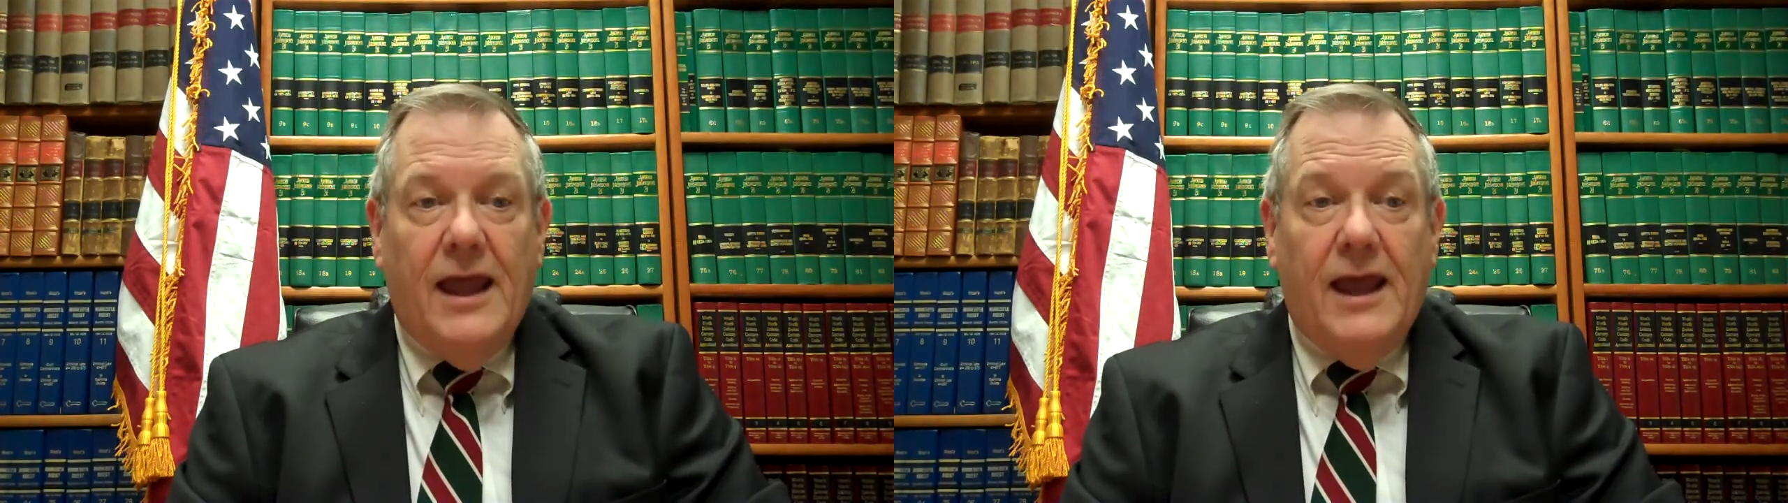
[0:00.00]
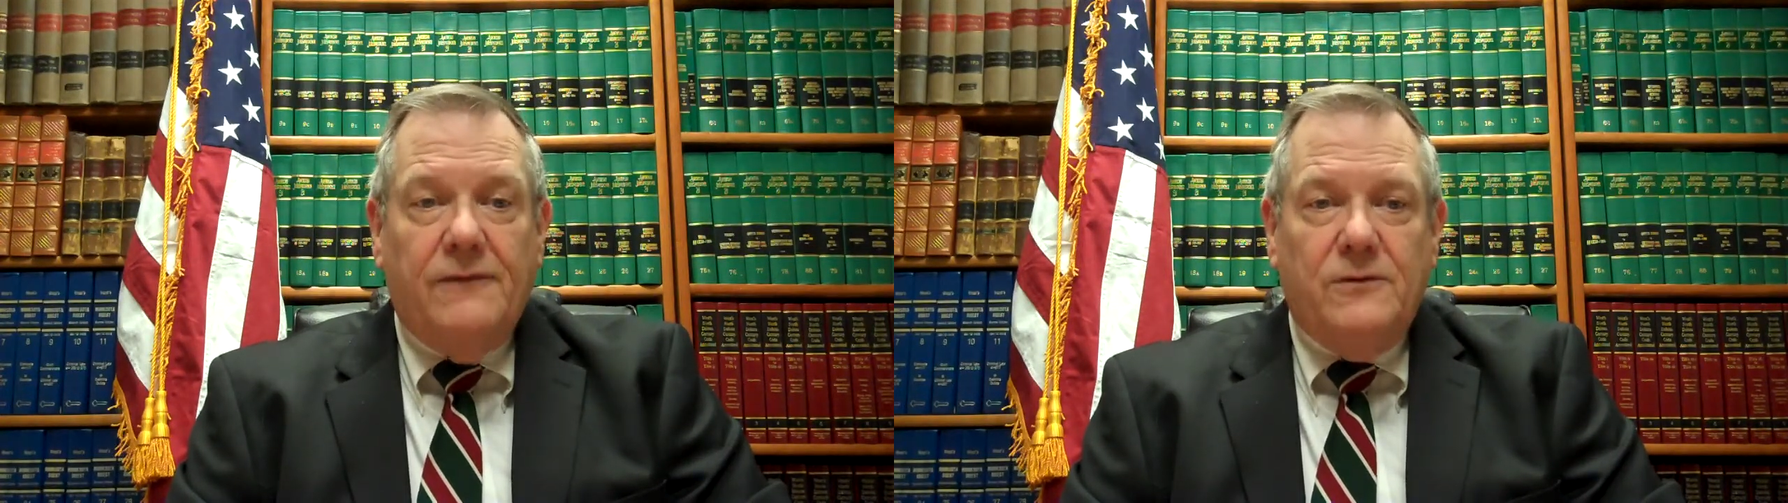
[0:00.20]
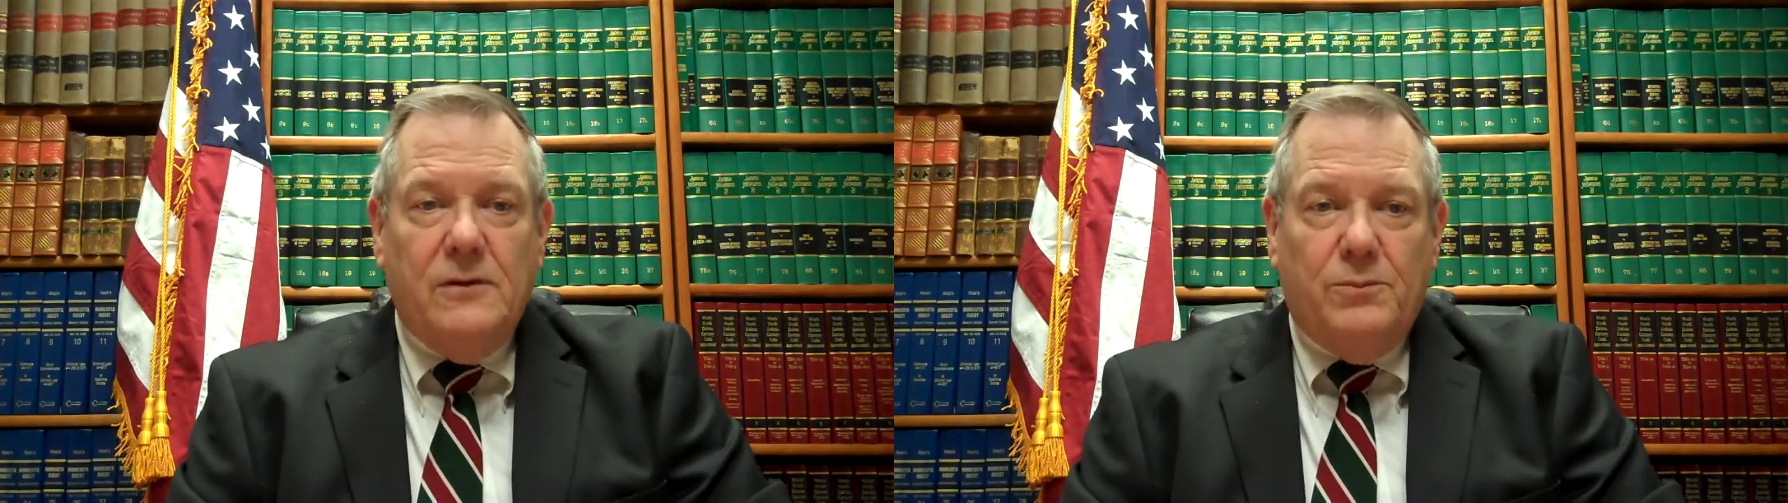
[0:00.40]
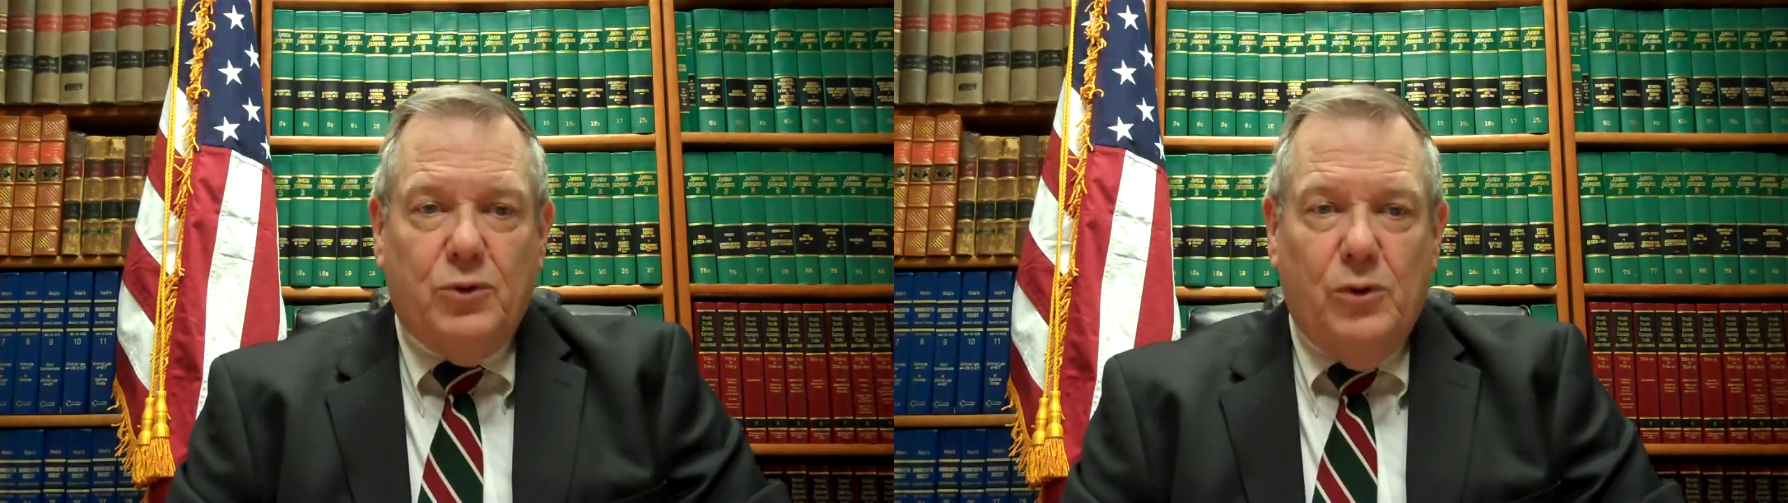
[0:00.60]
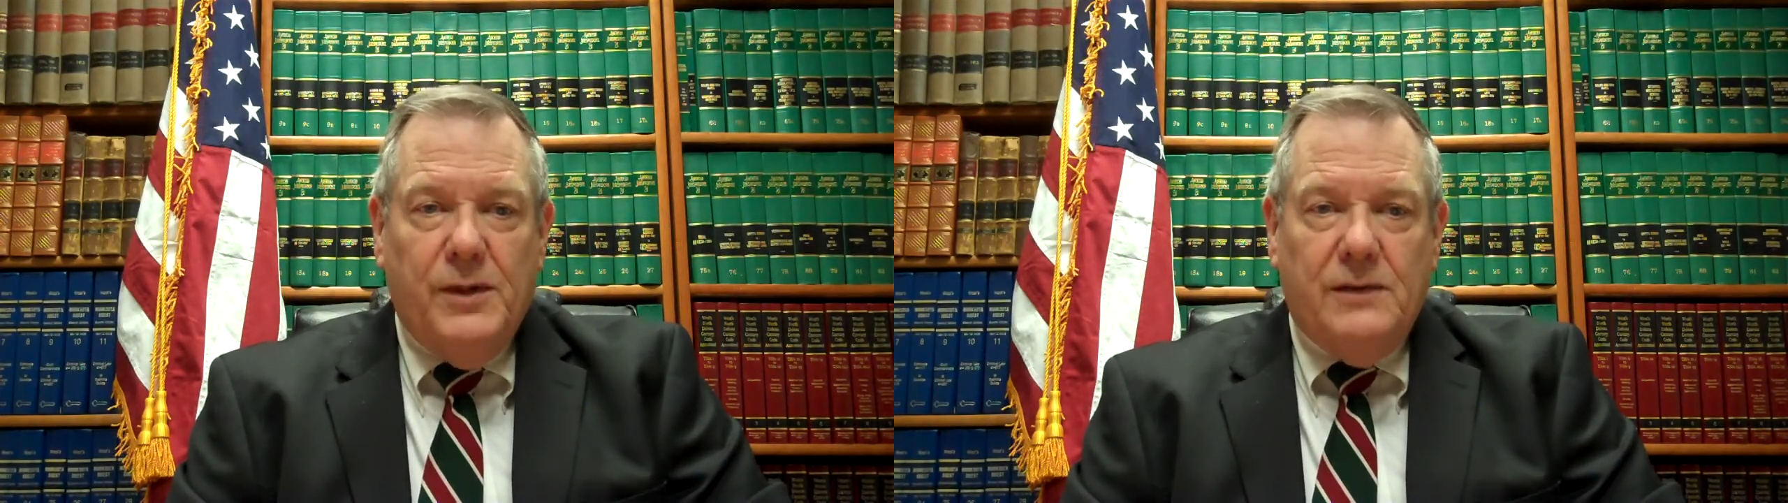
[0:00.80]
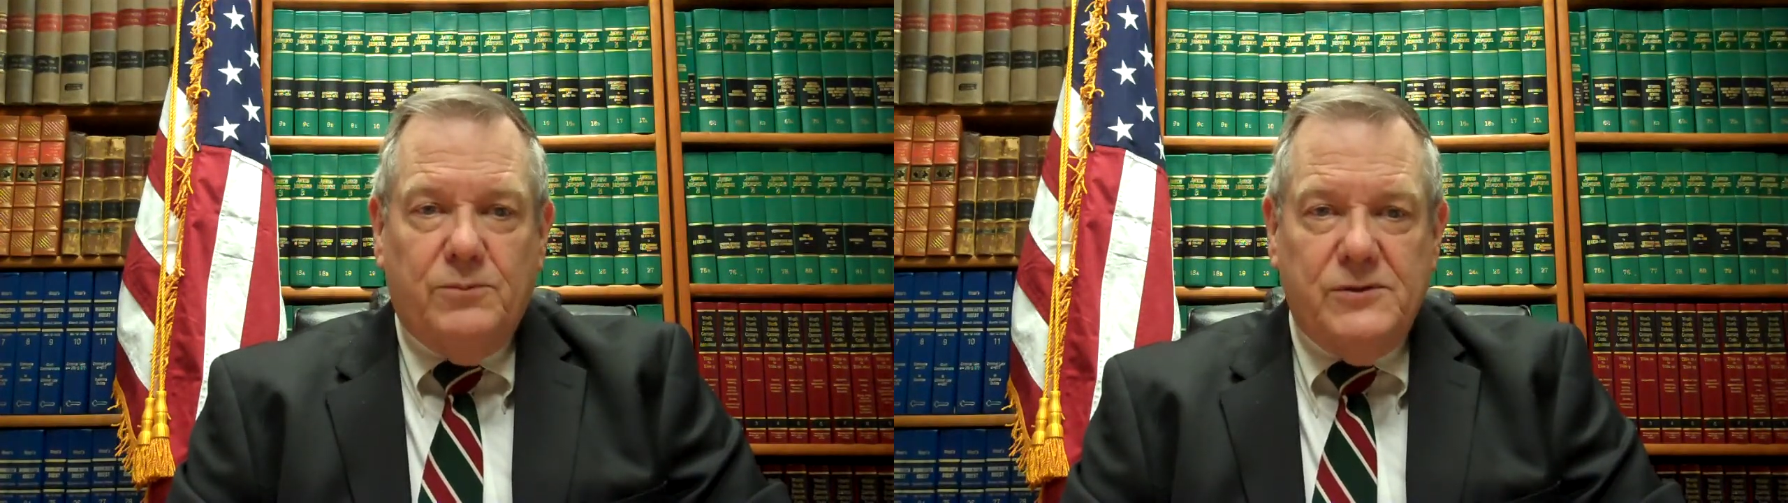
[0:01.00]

after the probate